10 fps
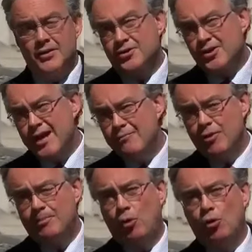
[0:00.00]
The
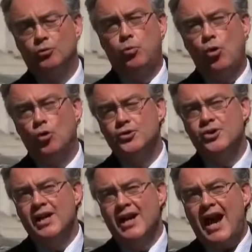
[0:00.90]
same report
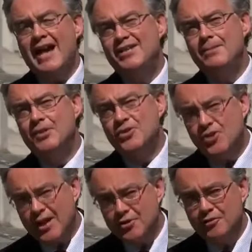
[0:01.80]
warns
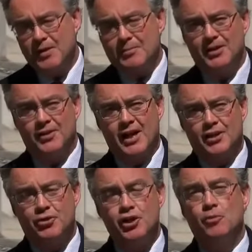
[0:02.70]
80% of people in the
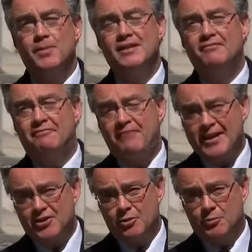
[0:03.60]
country could be
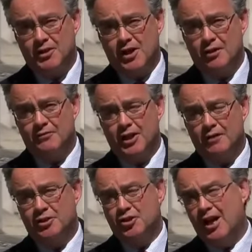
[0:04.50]
infected with
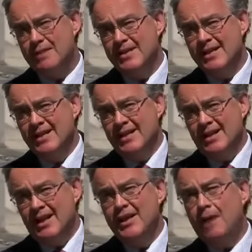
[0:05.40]
COVID over time,
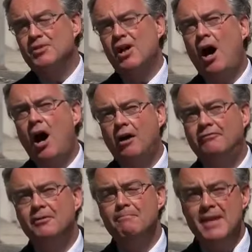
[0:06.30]
and up to
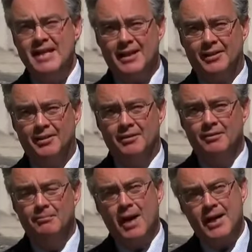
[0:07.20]
500,000
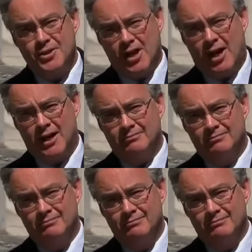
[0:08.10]
might die.